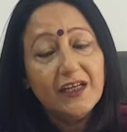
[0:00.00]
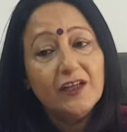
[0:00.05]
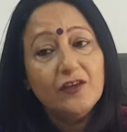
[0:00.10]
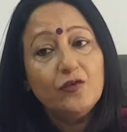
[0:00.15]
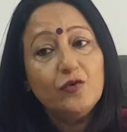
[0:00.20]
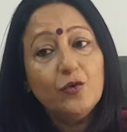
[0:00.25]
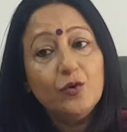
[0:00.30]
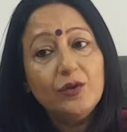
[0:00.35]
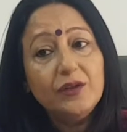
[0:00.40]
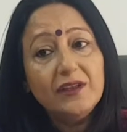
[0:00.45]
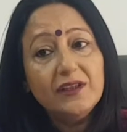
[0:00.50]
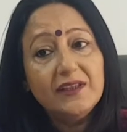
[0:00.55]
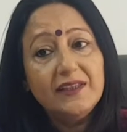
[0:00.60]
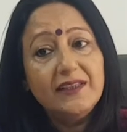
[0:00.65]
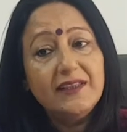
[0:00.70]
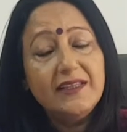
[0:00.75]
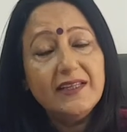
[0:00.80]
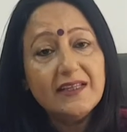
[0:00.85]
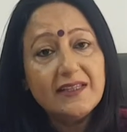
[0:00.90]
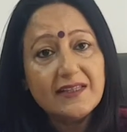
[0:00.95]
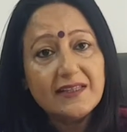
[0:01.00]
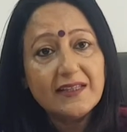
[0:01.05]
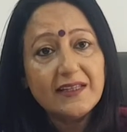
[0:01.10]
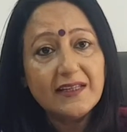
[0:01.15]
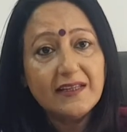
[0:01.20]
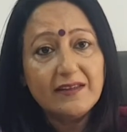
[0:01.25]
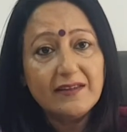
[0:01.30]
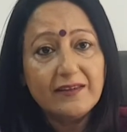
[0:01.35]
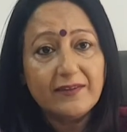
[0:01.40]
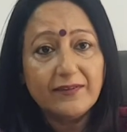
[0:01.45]
So this
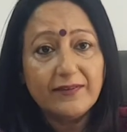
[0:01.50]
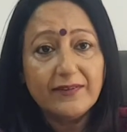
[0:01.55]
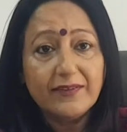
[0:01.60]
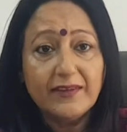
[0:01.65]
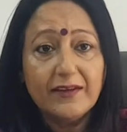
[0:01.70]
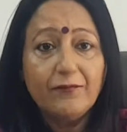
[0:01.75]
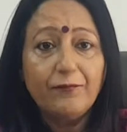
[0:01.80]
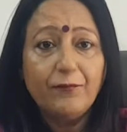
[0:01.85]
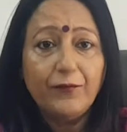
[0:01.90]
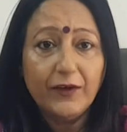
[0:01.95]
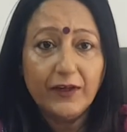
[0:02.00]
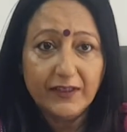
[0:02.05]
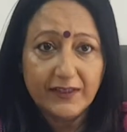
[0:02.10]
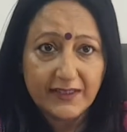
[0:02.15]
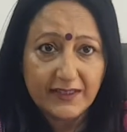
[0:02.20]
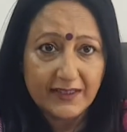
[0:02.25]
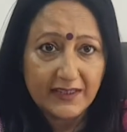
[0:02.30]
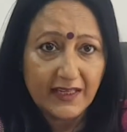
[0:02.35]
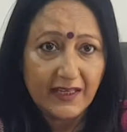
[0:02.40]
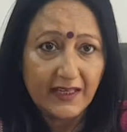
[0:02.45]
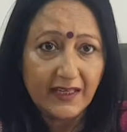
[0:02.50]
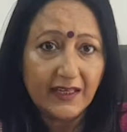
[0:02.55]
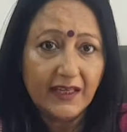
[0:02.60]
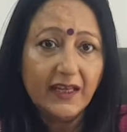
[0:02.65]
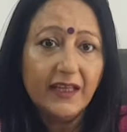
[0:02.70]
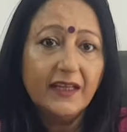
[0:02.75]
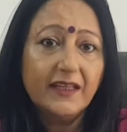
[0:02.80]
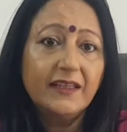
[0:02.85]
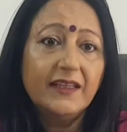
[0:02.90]
is the first thing